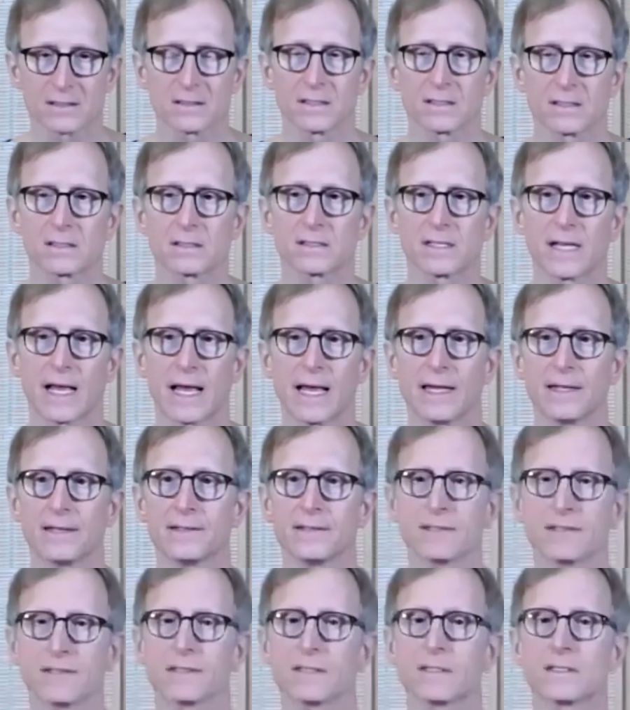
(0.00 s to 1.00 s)

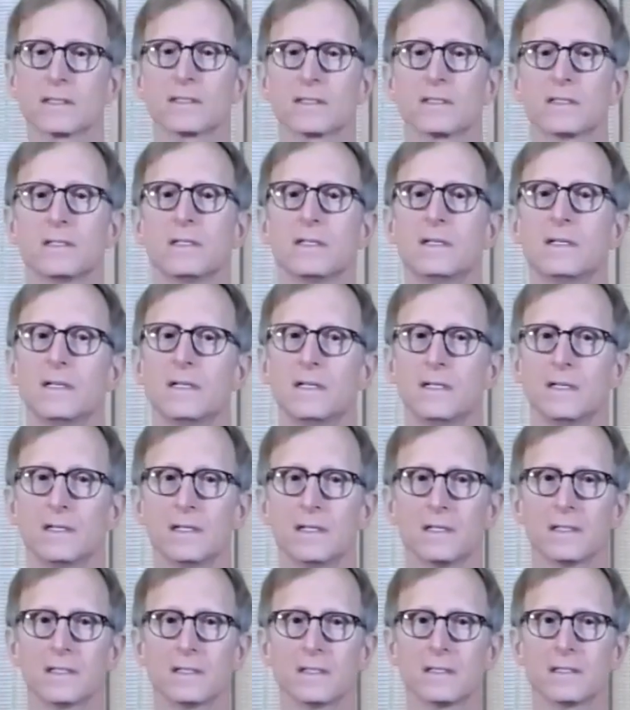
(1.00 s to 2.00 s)
descend
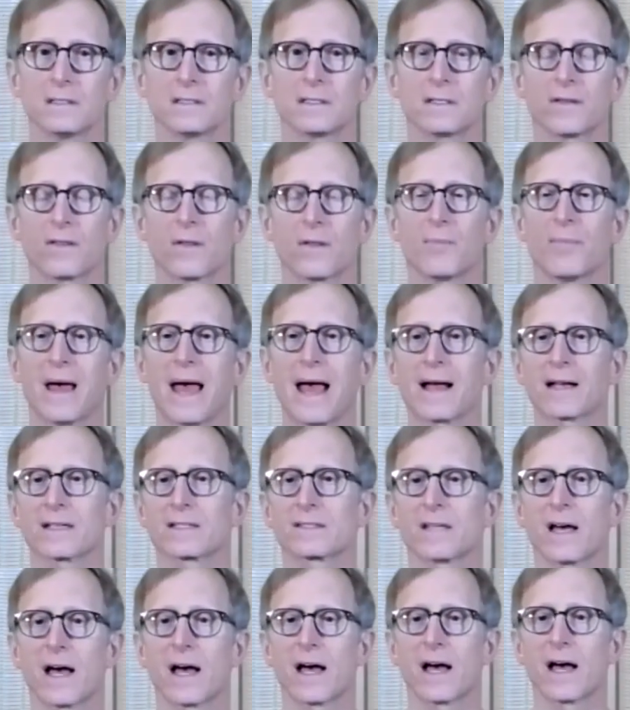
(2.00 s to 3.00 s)
the
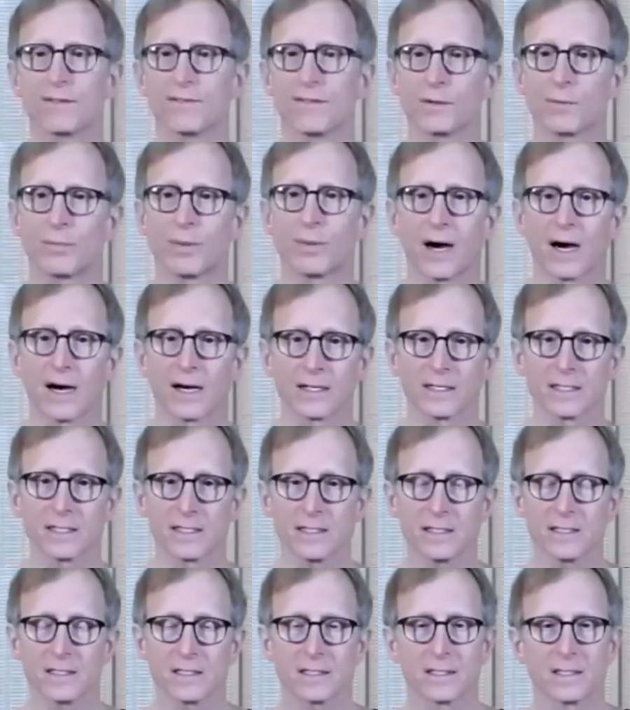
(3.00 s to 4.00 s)
backside of your body.